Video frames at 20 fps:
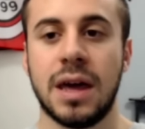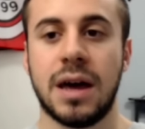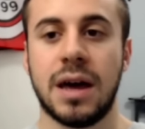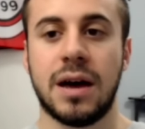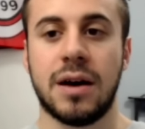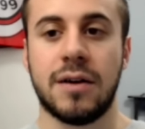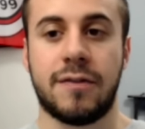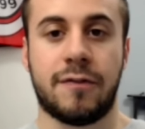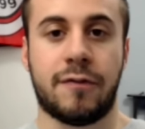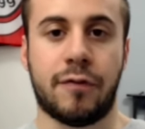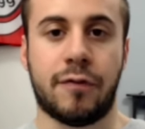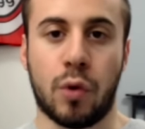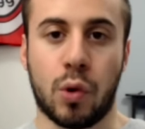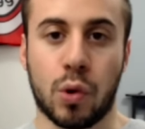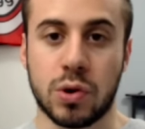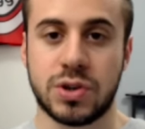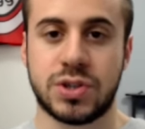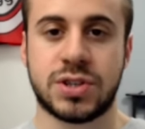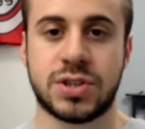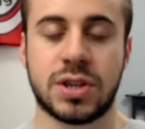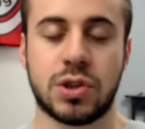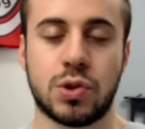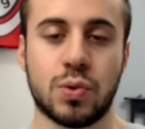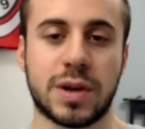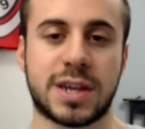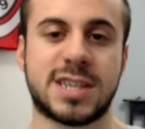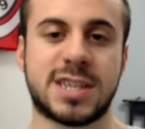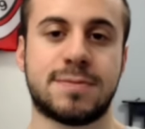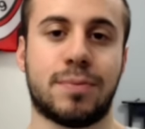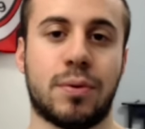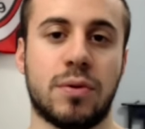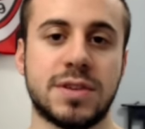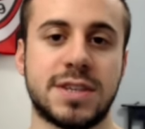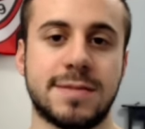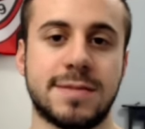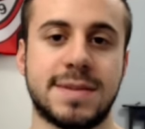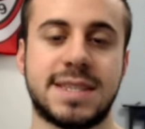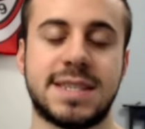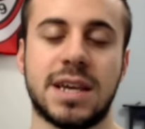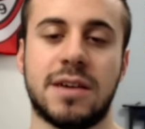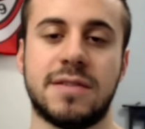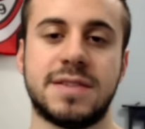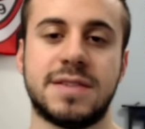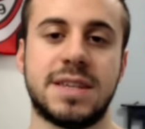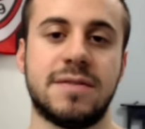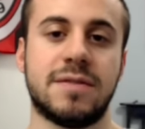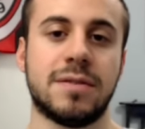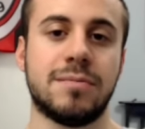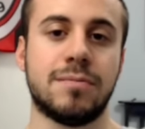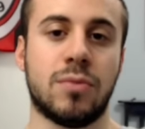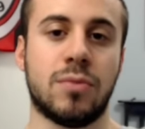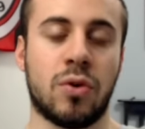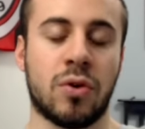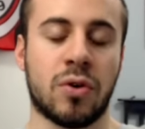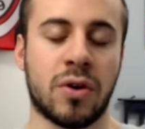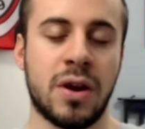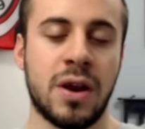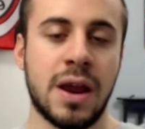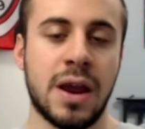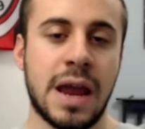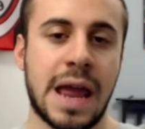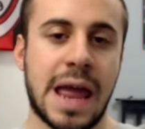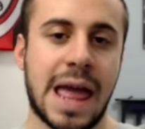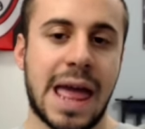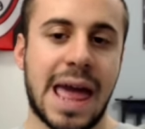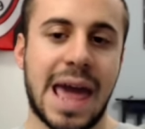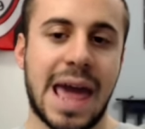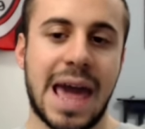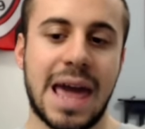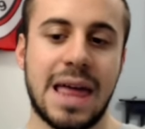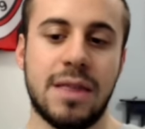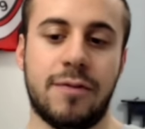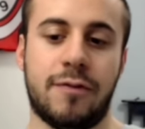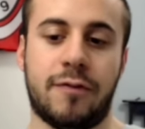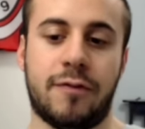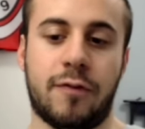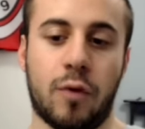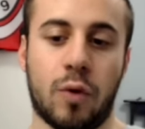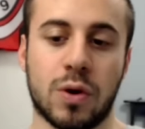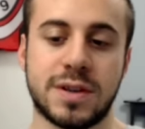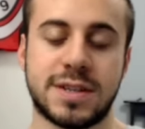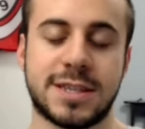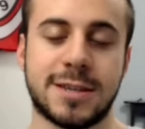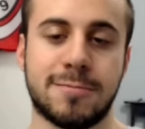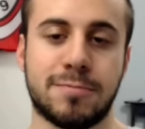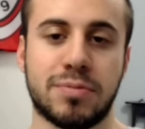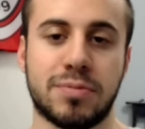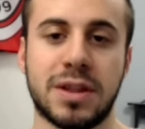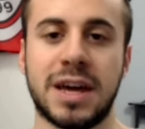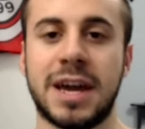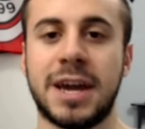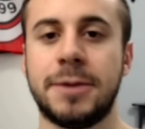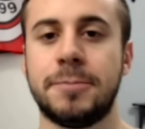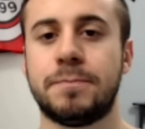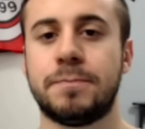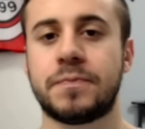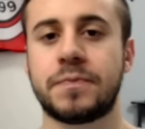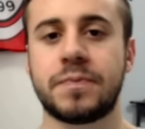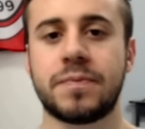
forced to expose themselves even more and forced to play,